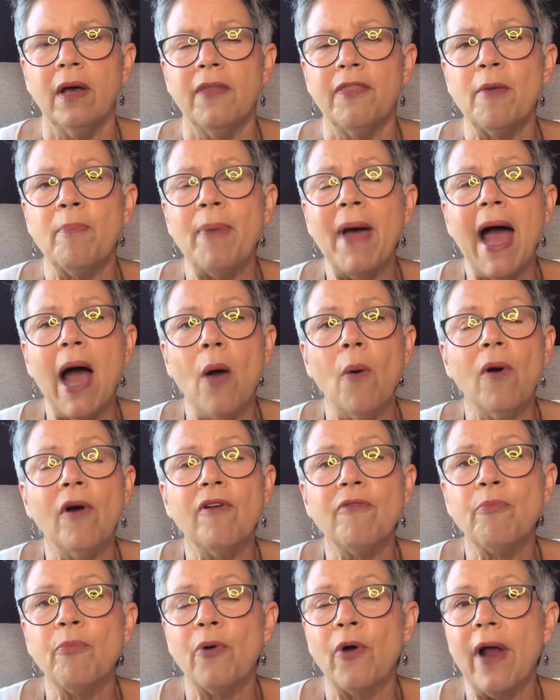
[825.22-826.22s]
The power
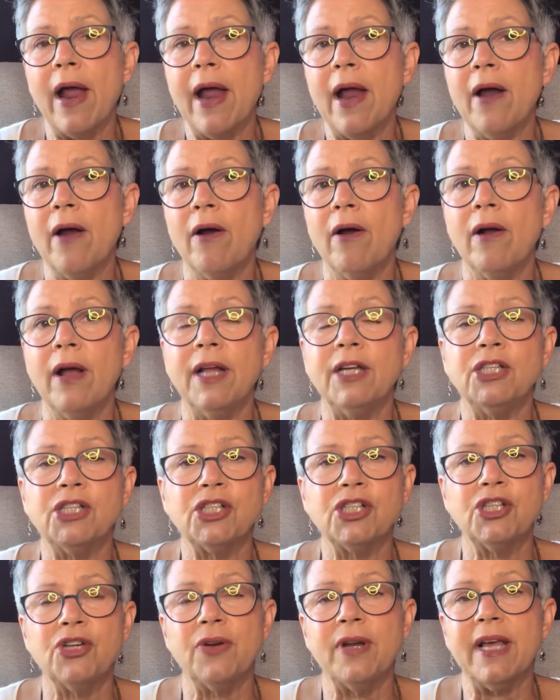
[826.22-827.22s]
of prayer and
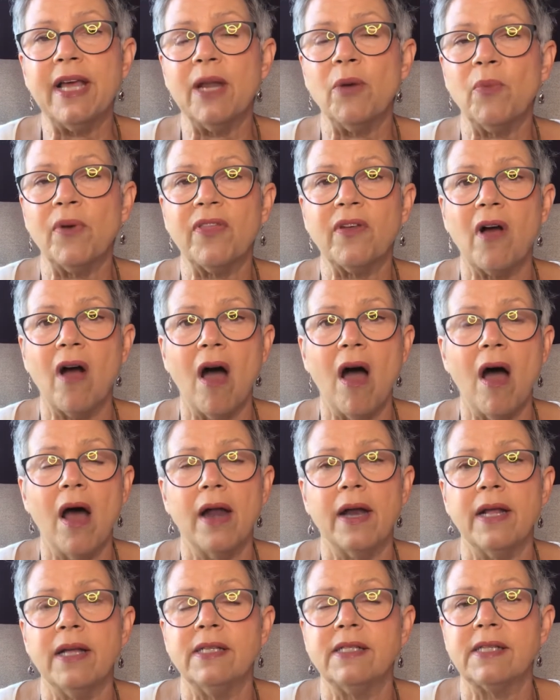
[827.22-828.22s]
just tuning in with
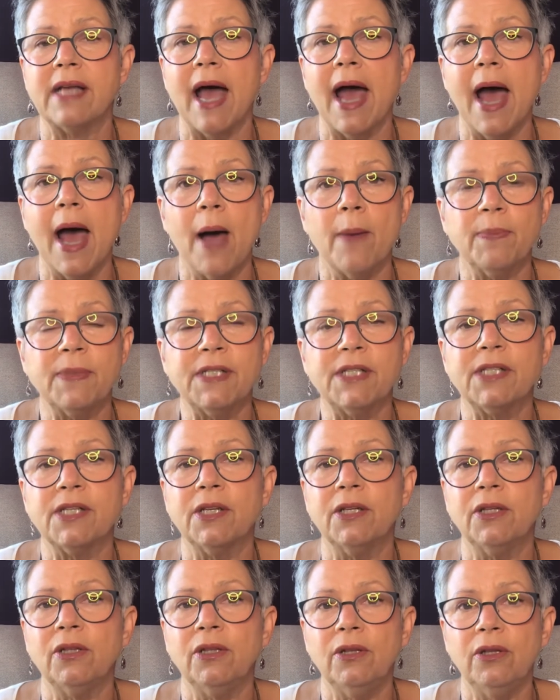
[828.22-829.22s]
God is
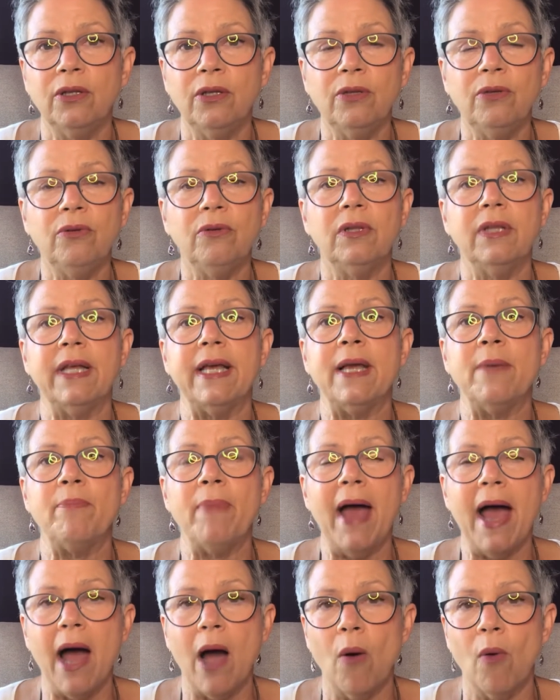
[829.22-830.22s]
absolutely
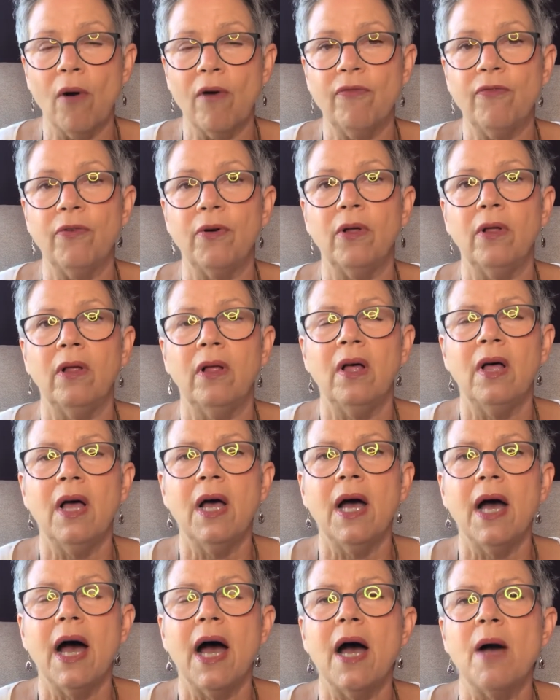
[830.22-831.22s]
powerful.
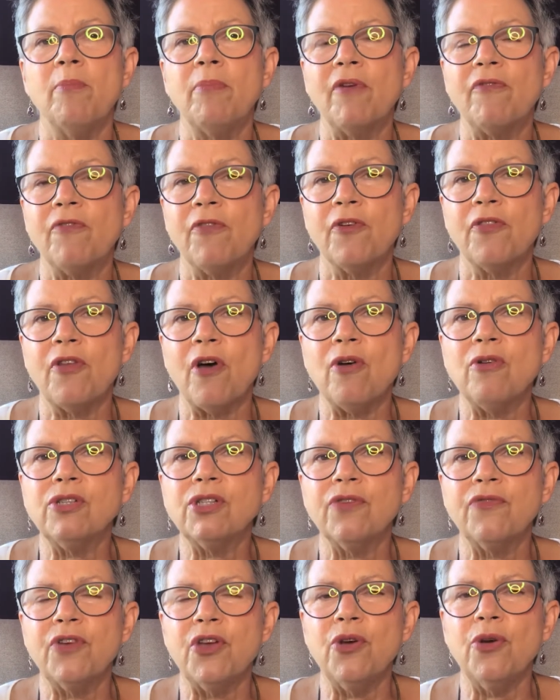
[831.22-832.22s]
Uh, but for
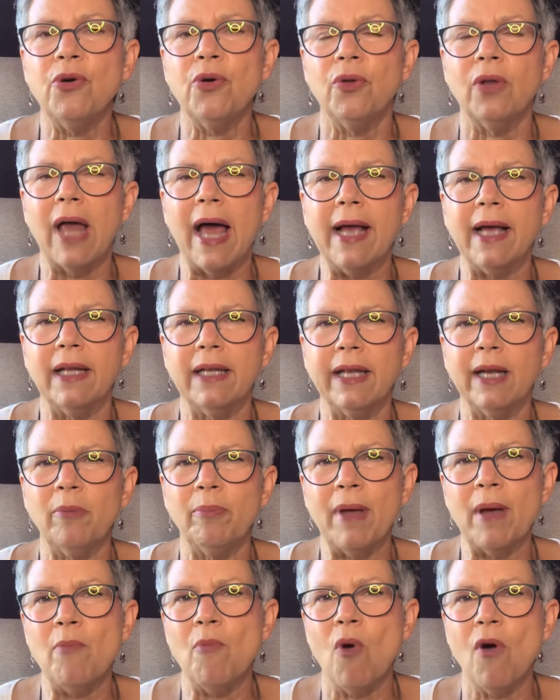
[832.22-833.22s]
those of you who like a little
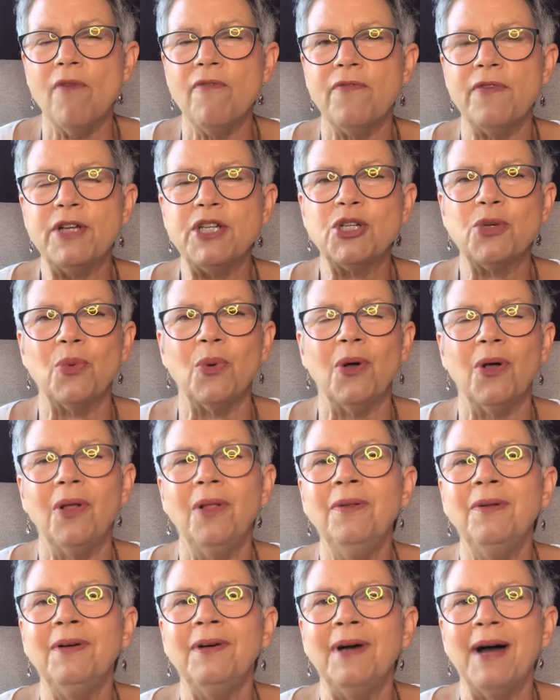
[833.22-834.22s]
bit more
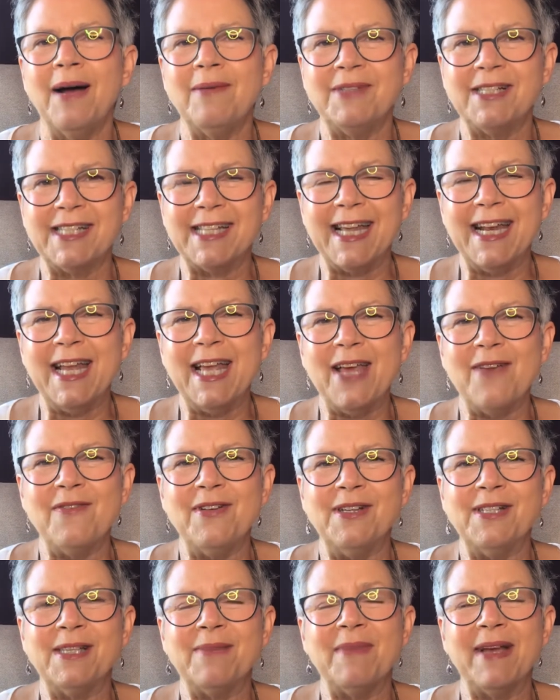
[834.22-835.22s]
visual, I'm just going to give
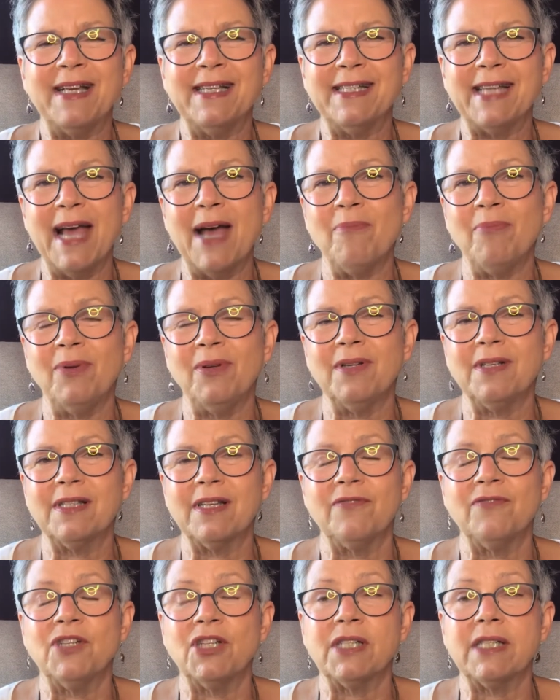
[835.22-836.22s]
you some examples
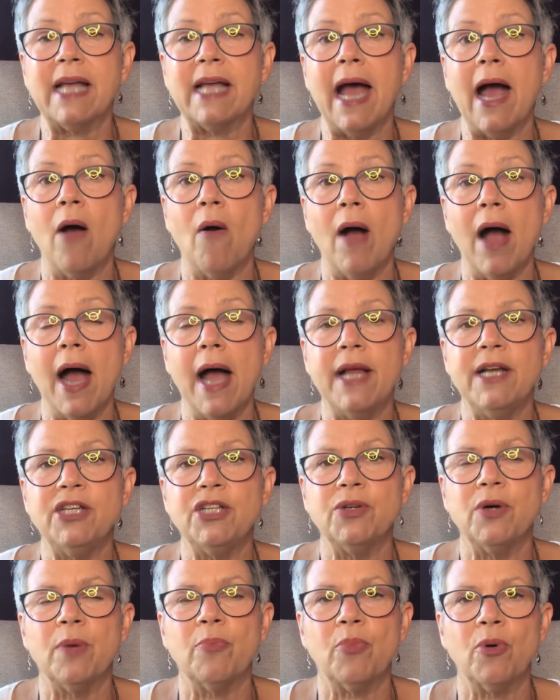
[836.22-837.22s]
of just how I
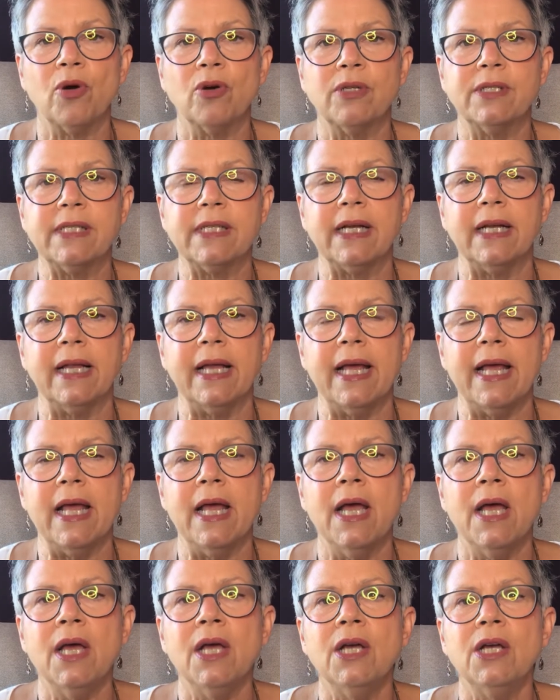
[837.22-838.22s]
do it personally.
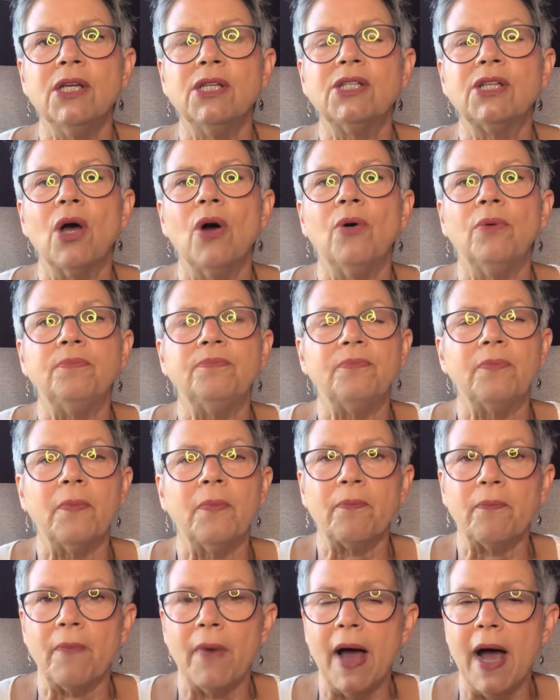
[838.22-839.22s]
So
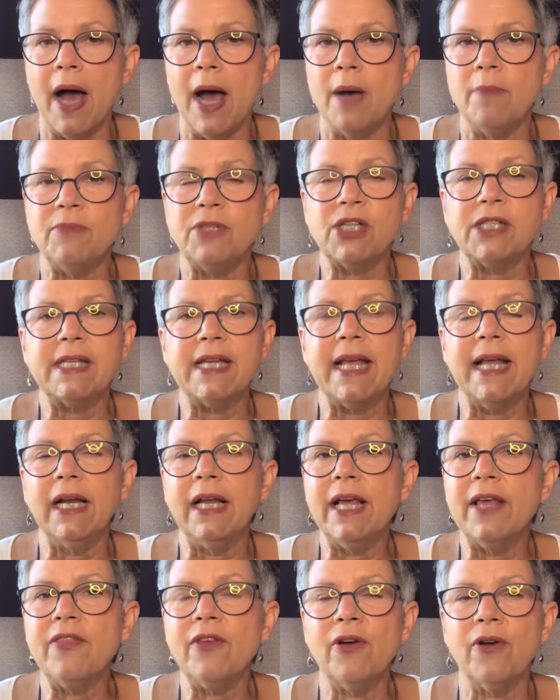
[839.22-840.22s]
um, just
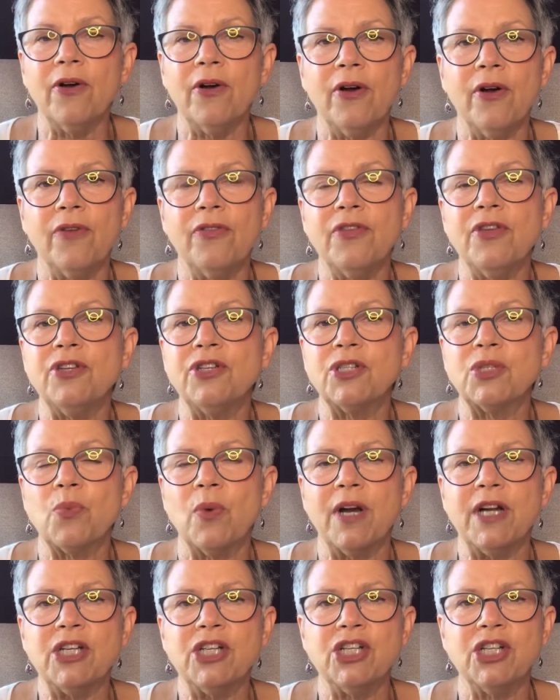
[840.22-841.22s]
healing the earth, you just
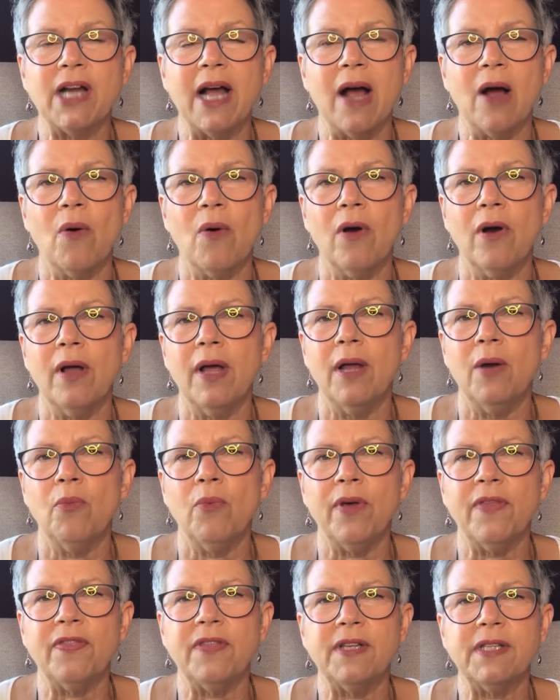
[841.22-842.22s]
want to shower it
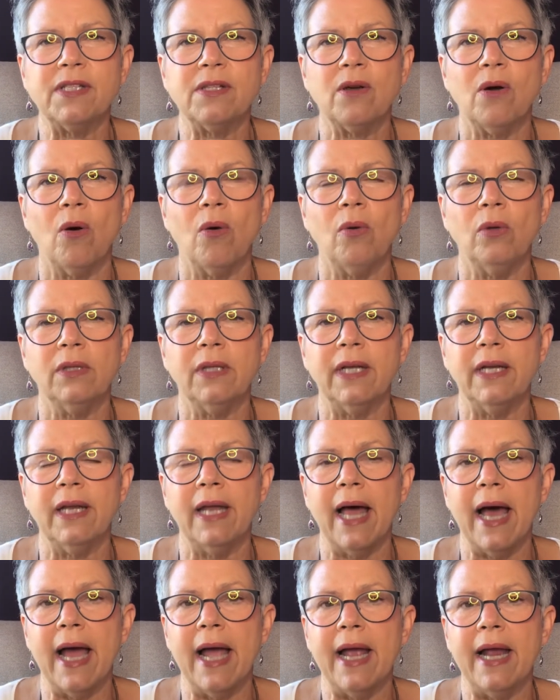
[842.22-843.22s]
with this golden
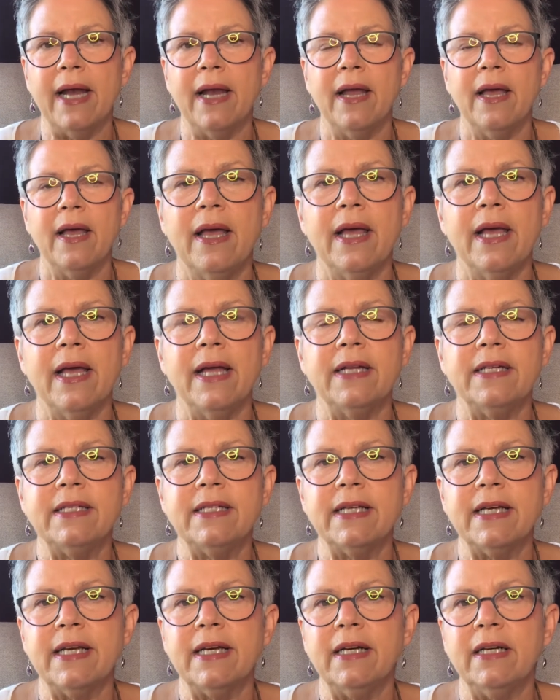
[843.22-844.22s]
light
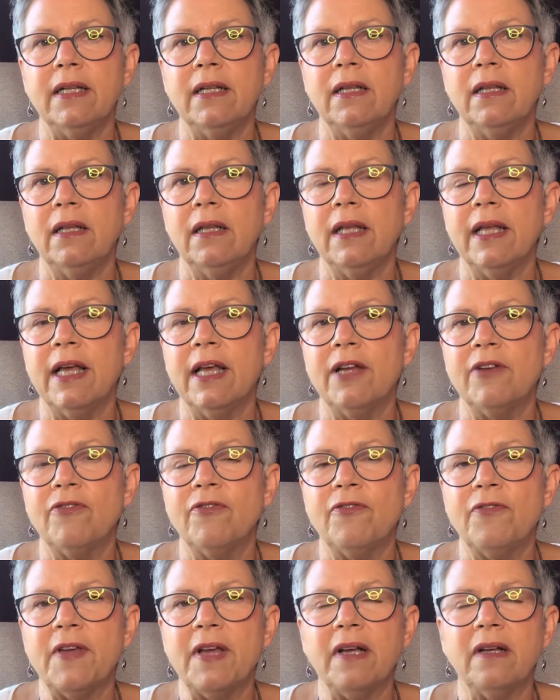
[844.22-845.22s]
until it
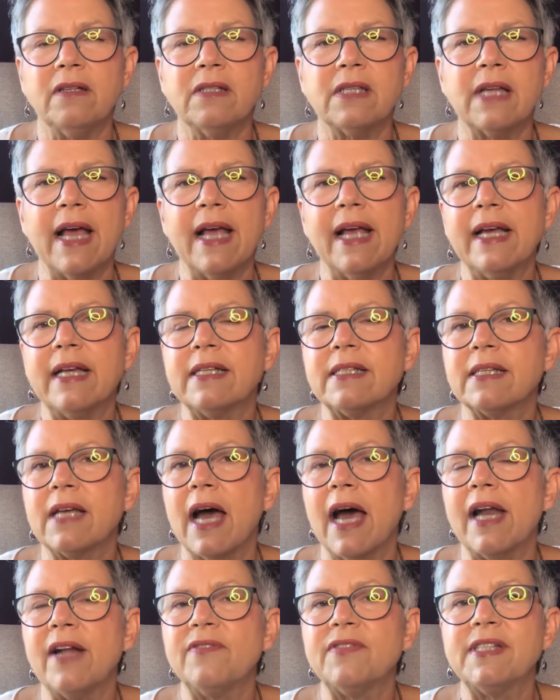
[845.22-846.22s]
feels like it's
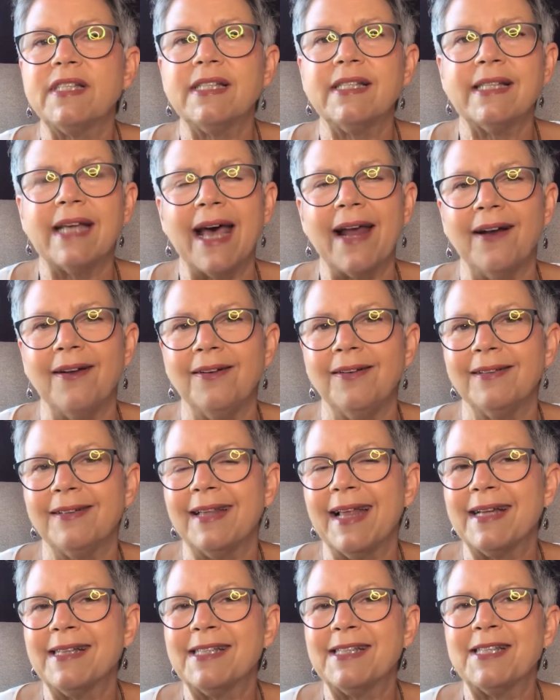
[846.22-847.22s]
kind of settled.
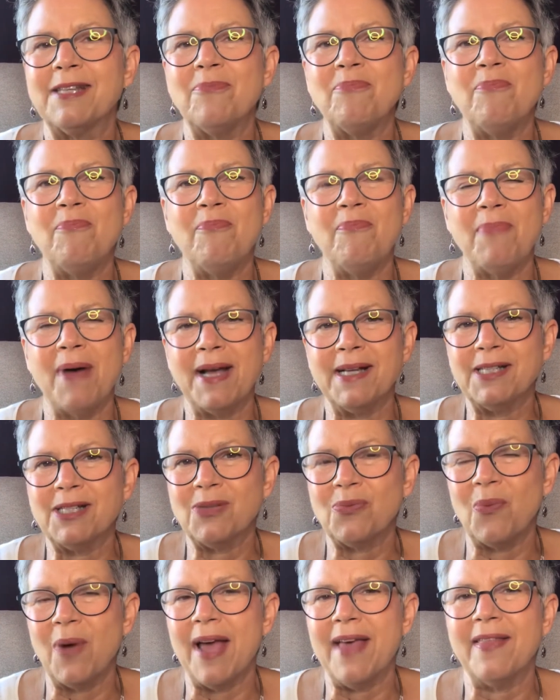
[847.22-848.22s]
That's the
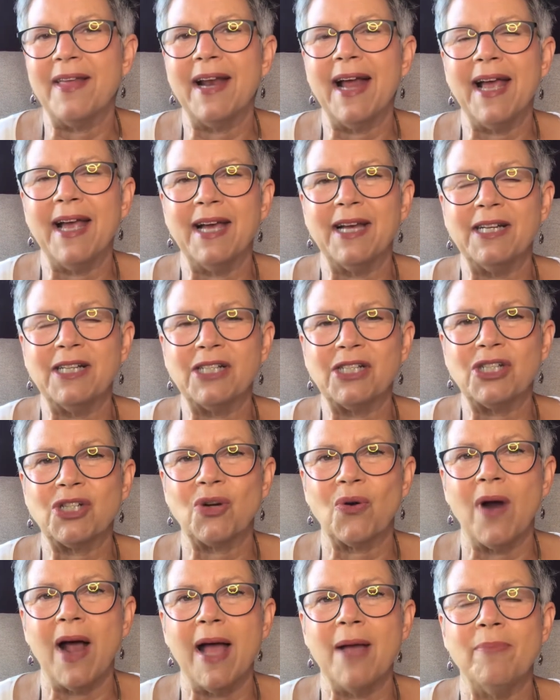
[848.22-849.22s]
best way that I can
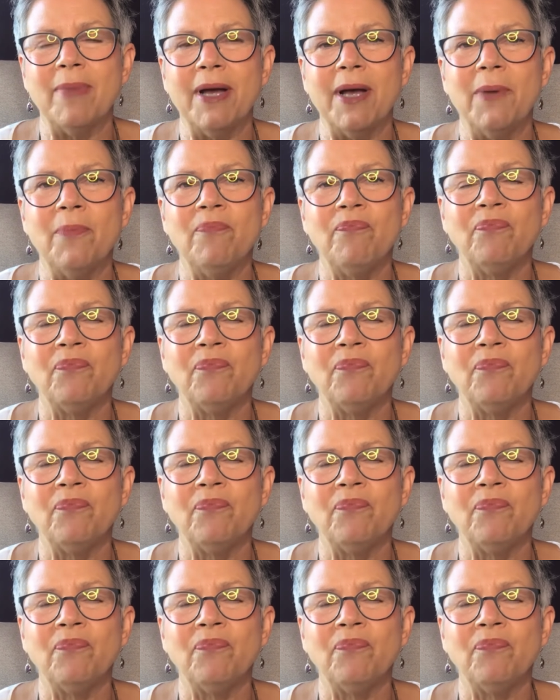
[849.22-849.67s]
describe it.